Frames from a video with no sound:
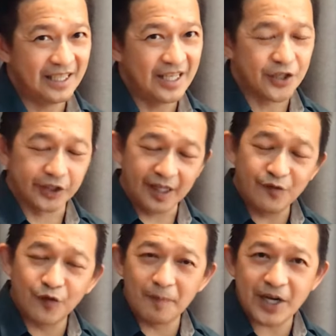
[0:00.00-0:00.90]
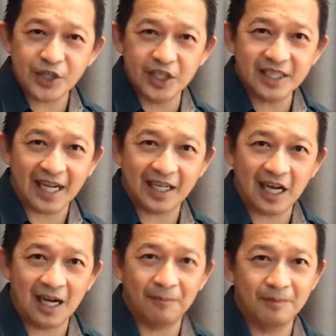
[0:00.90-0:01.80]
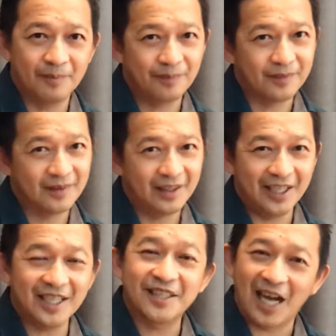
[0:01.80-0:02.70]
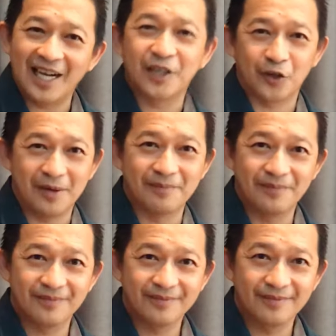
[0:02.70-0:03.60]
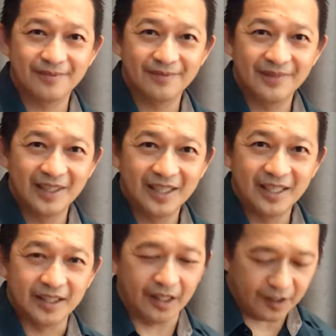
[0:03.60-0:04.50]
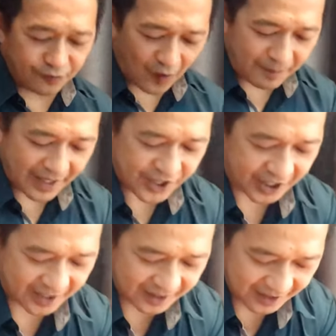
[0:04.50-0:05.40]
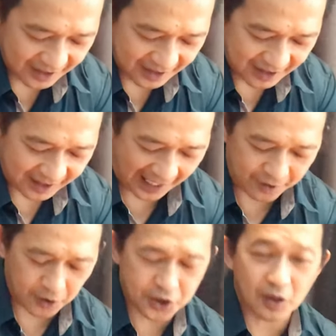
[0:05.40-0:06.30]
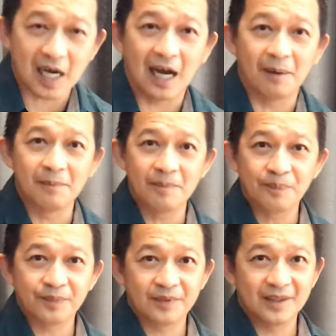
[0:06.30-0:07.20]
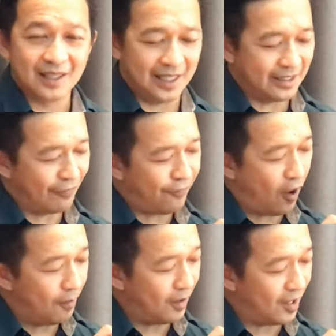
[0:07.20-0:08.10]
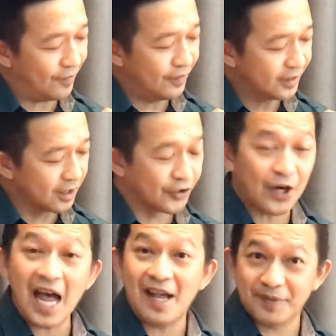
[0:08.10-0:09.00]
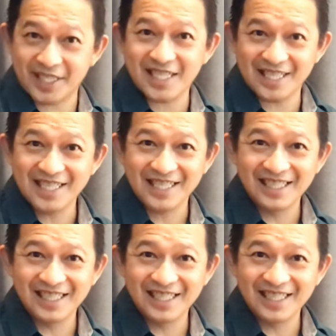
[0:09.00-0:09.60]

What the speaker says: So the information can come in a diagram. The information can also come in the form of graphs.